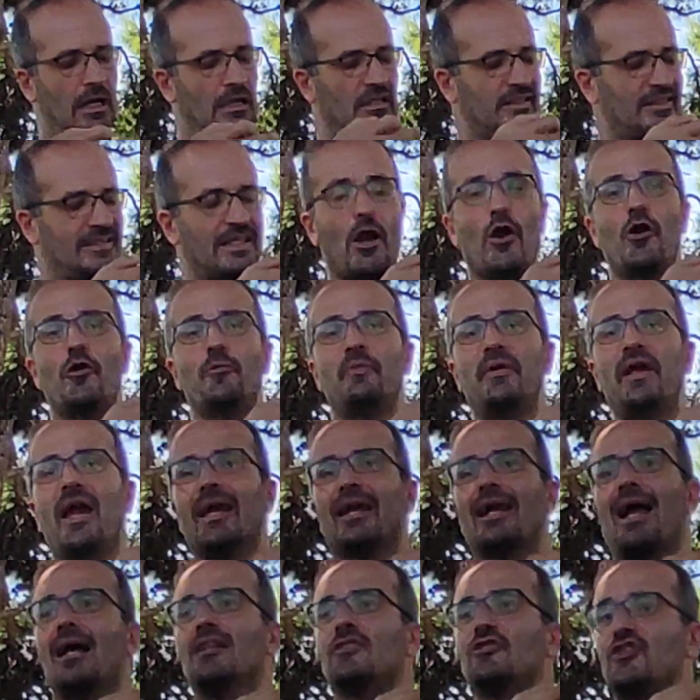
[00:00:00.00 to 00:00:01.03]
Serbia, a
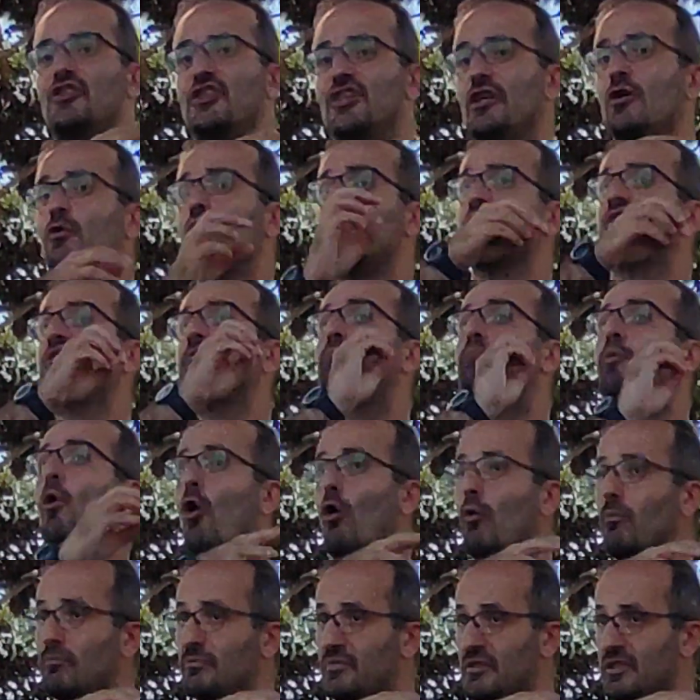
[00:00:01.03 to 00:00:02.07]
country here, was
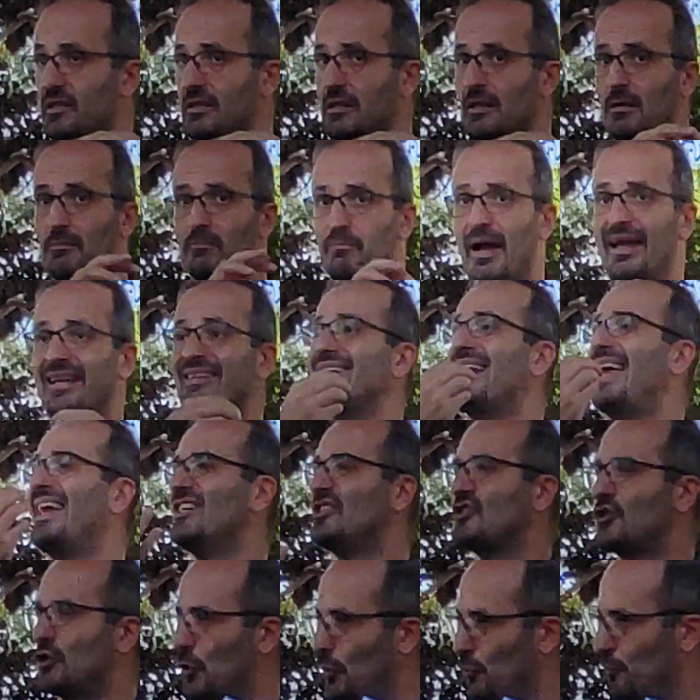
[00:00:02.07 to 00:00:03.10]
bombed by
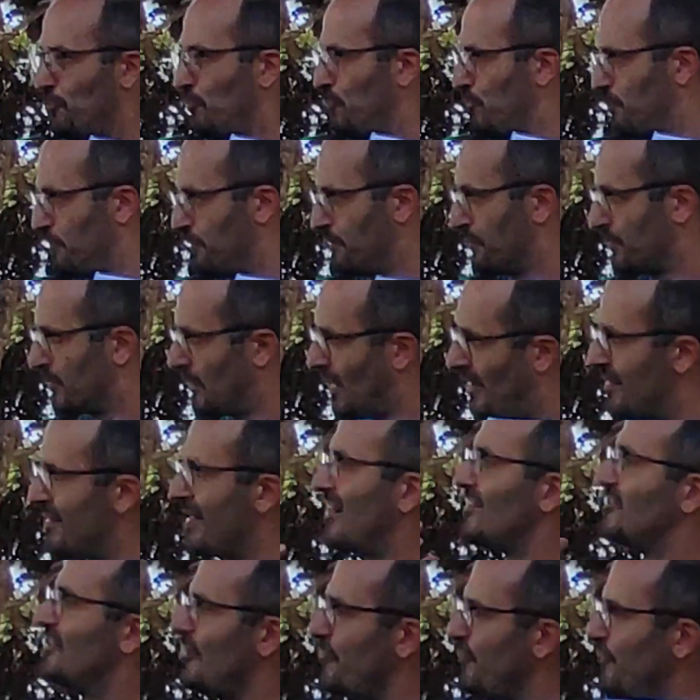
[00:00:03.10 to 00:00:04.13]
NATO. There
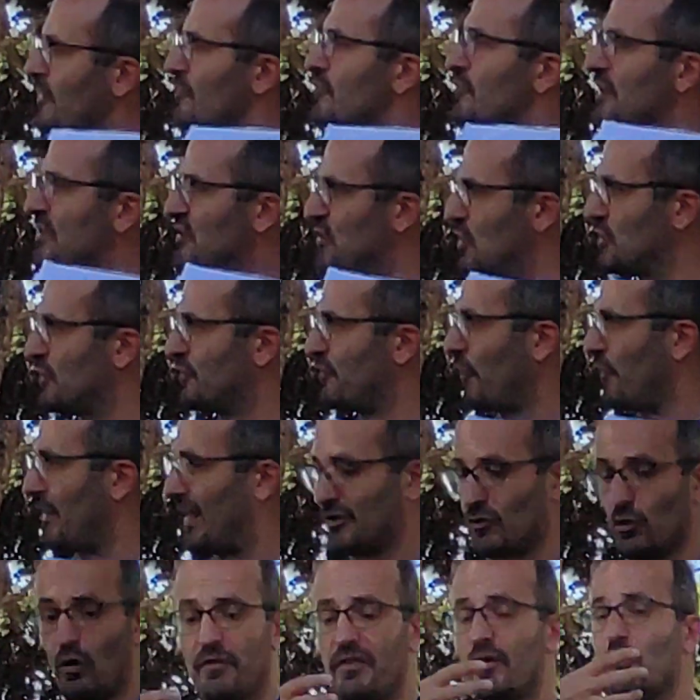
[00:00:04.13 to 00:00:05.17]
are different reasons for
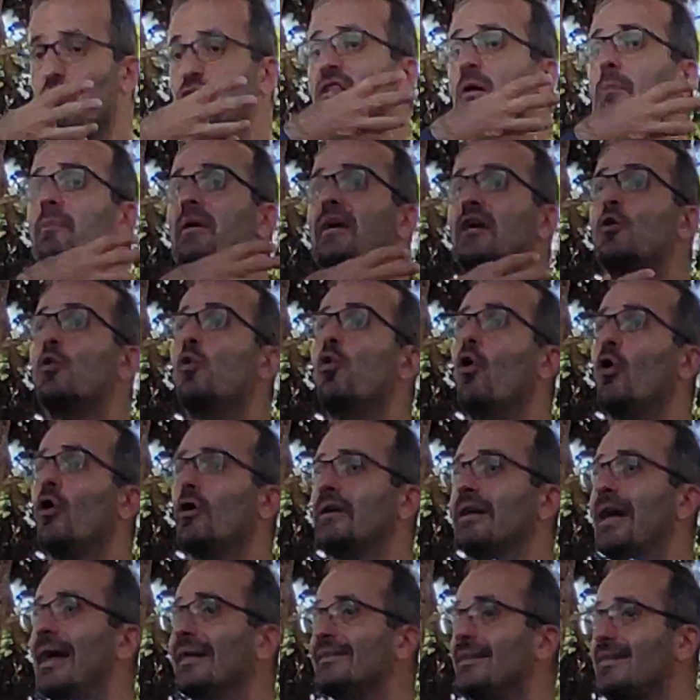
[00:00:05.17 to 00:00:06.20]
that. Or there was a big war
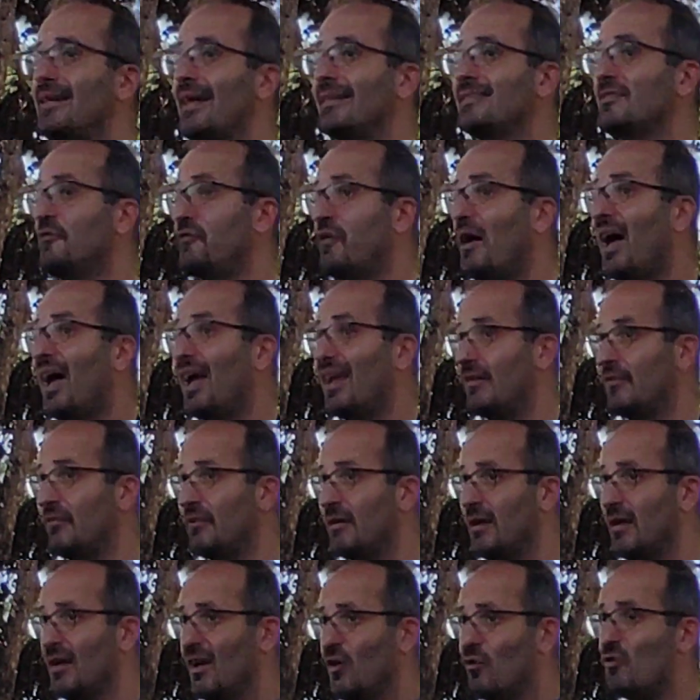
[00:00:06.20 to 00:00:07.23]
in 1995
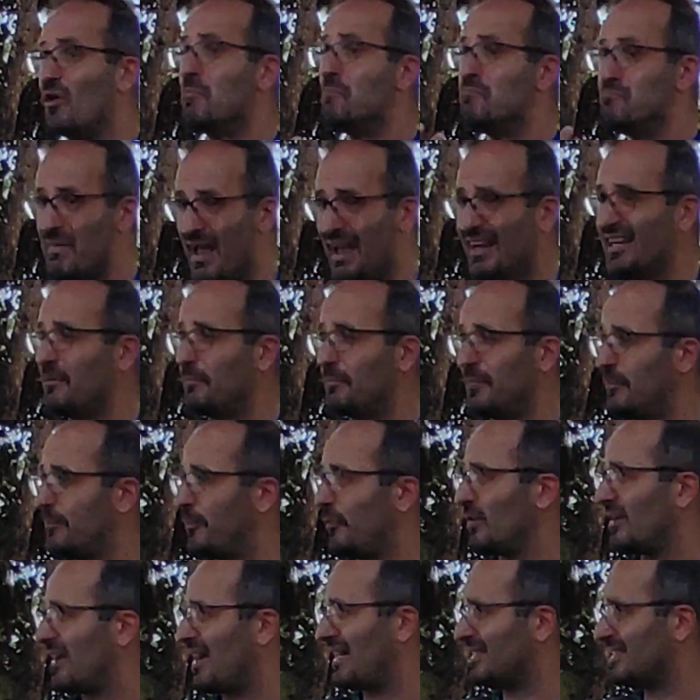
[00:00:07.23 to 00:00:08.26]
where many
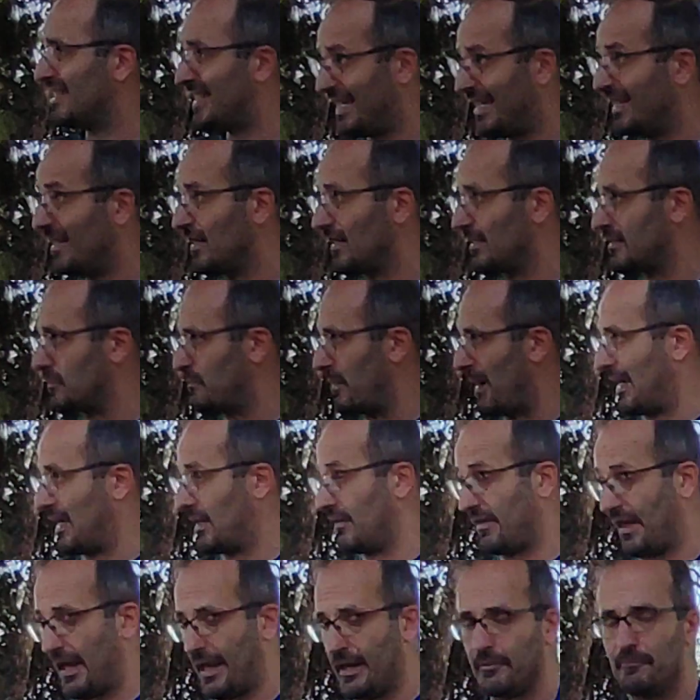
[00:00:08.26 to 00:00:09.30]
people got killed back
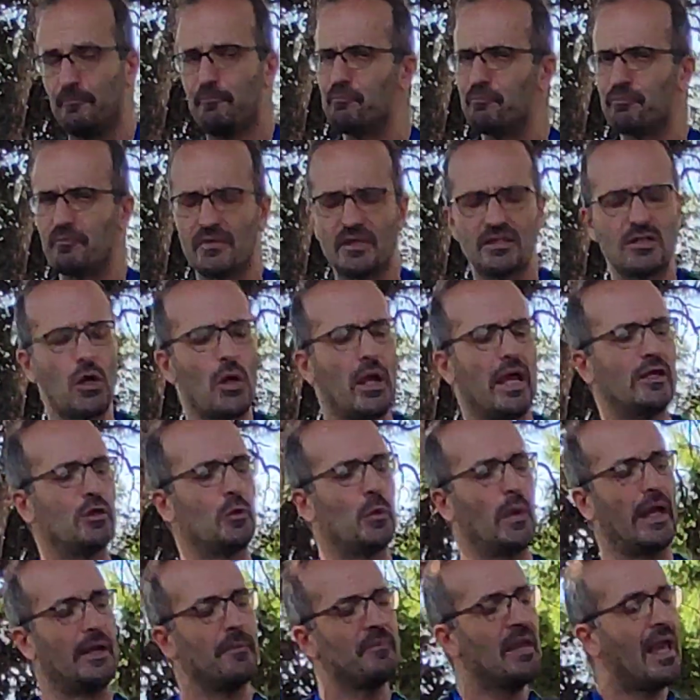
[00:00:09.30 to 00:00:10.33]
then. So
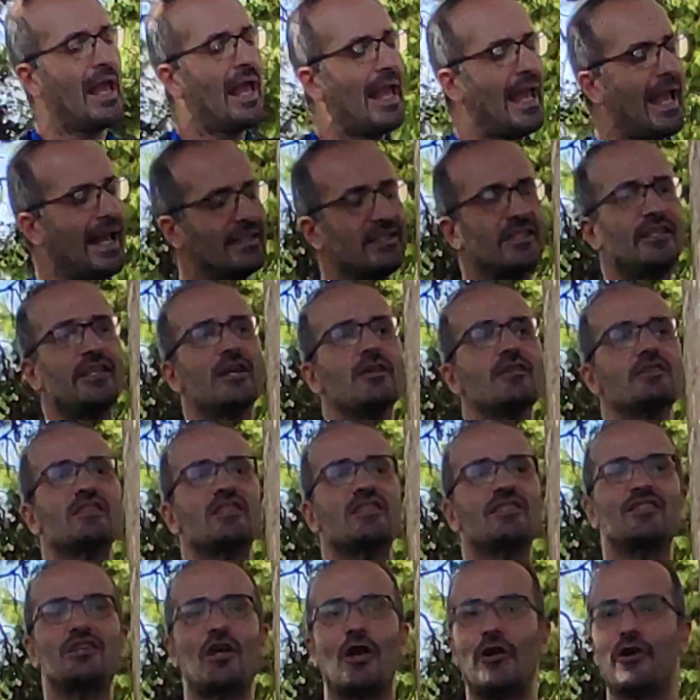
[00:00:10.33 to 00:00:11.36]
anyway, and
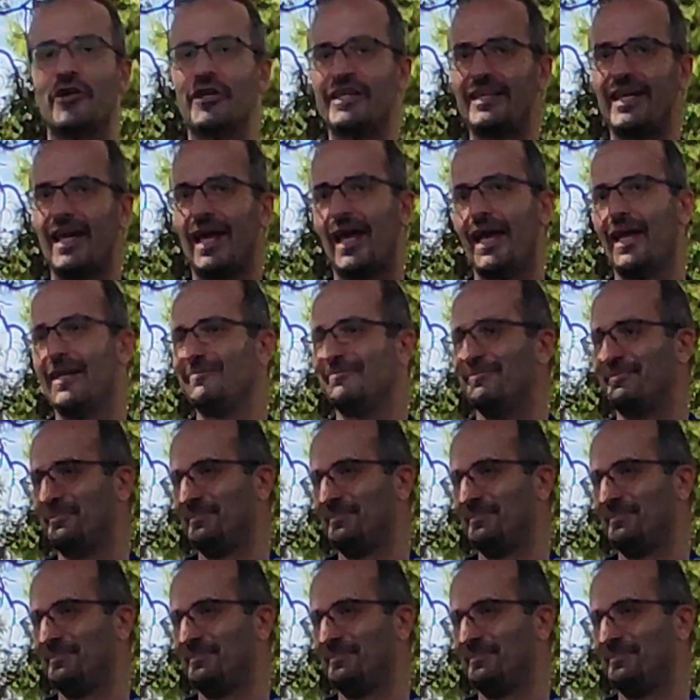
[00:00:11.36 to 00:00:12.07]
here's Turkey.